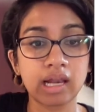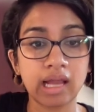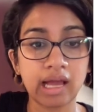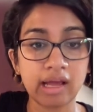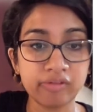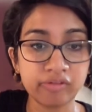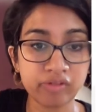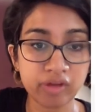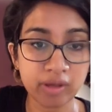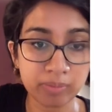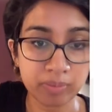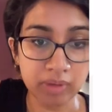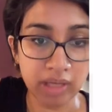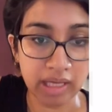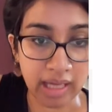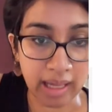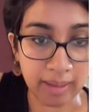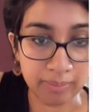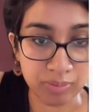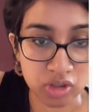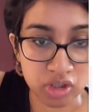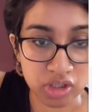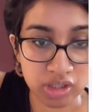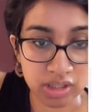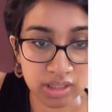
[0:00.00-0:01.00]
LifeKit
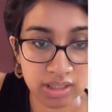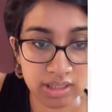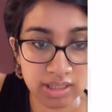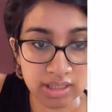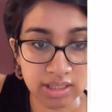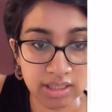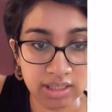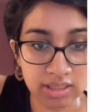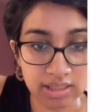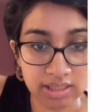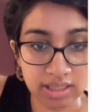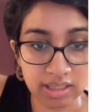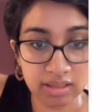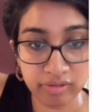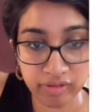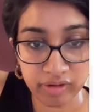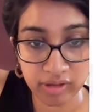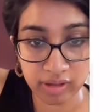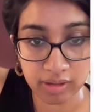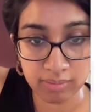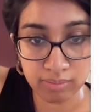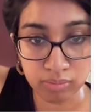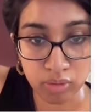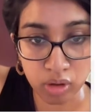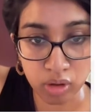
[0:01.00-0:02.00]
captures
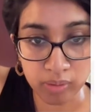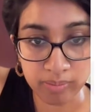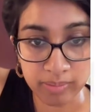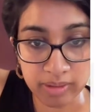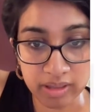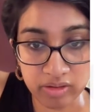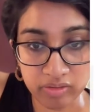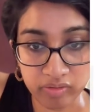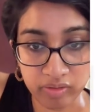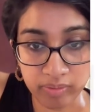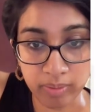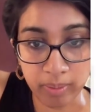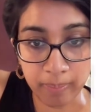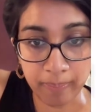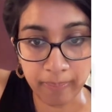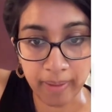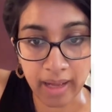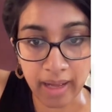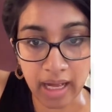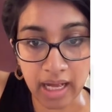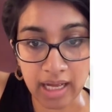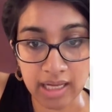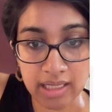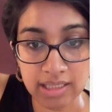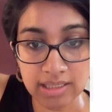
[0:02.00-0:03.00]
significant moments from the
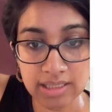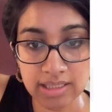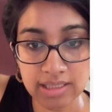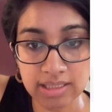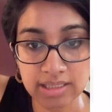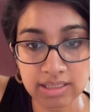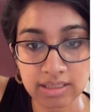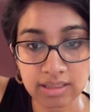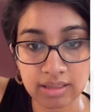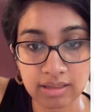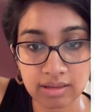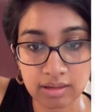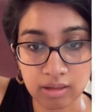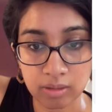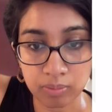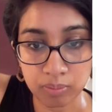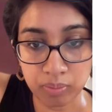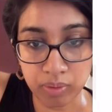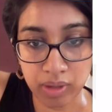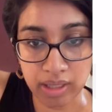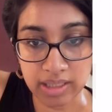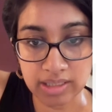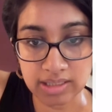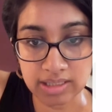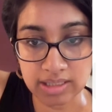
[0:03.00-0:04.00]
past, the
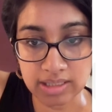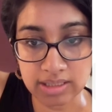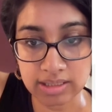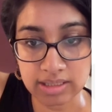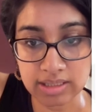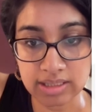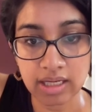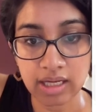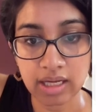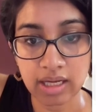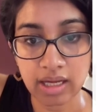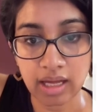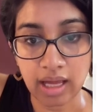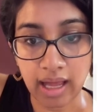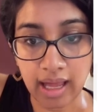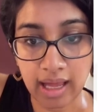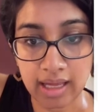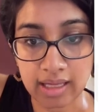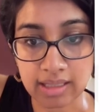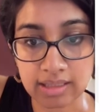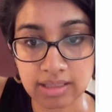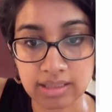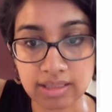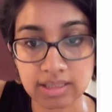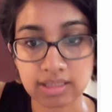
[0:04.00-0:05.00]
present,
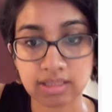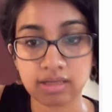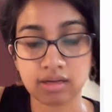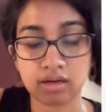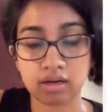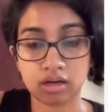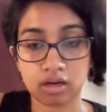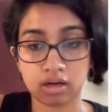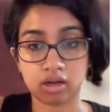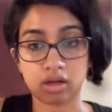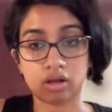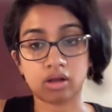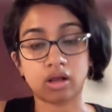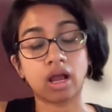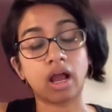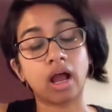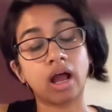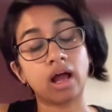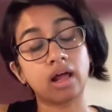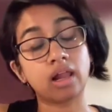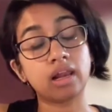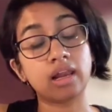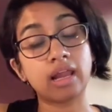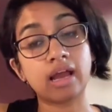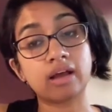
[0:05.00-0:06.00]
and
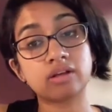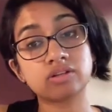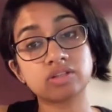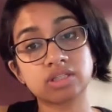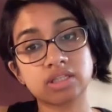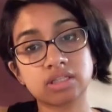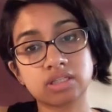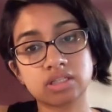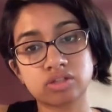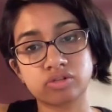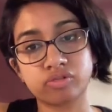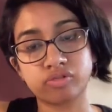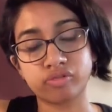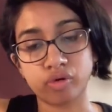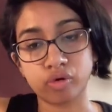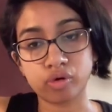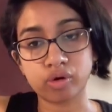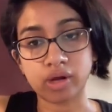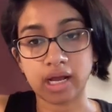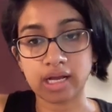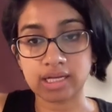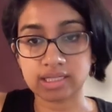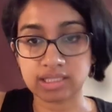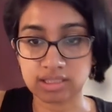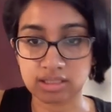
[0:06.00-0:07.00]
allows us to
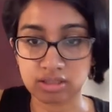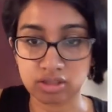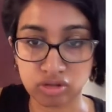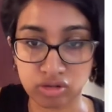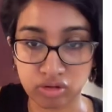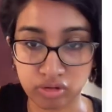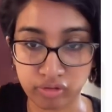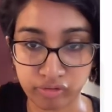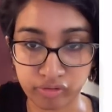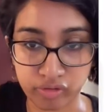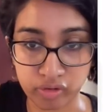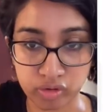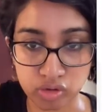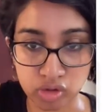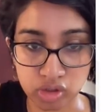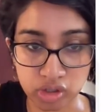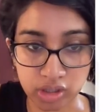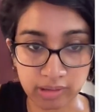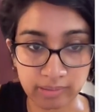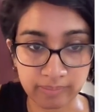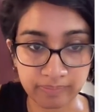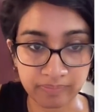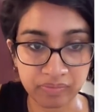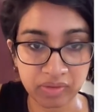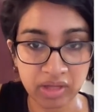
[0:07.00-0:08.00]
forecast into the
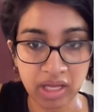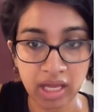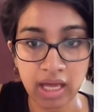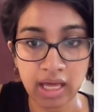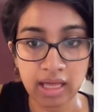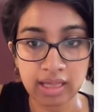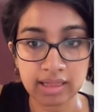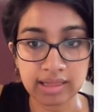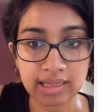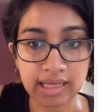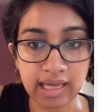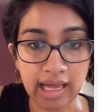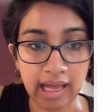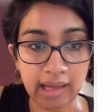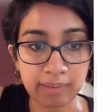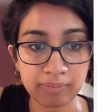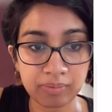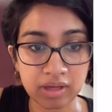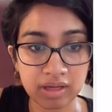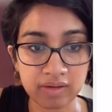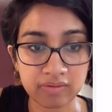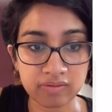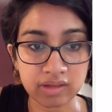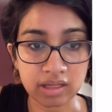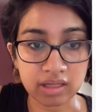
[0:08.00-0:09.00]
future. The
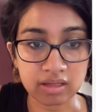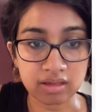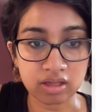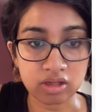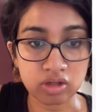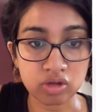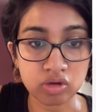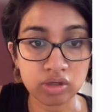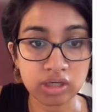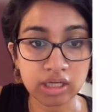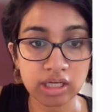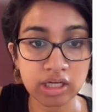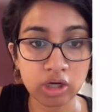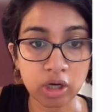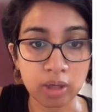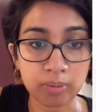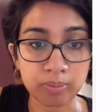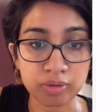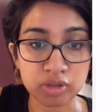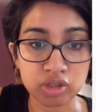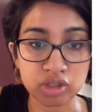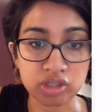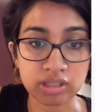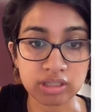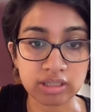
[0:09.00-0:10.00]
app gives us a unique
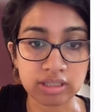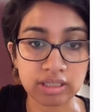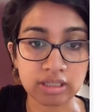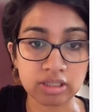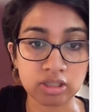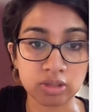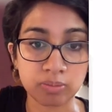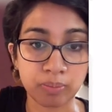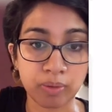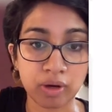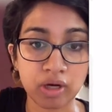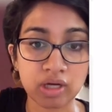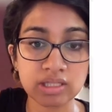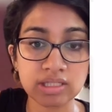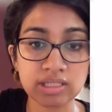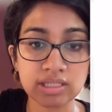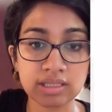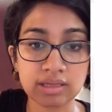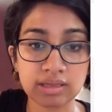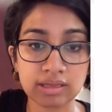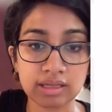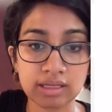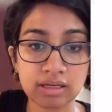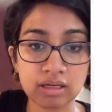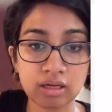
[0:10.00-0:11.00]
opportunity to pause
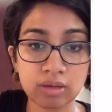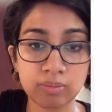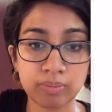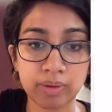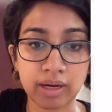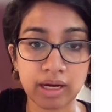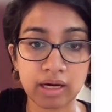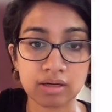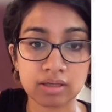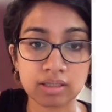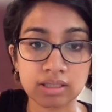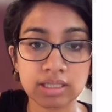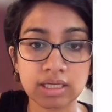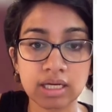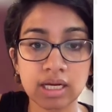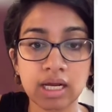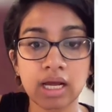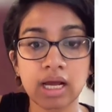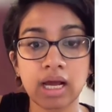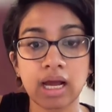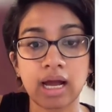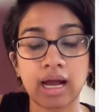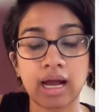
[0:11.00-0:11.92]
and think about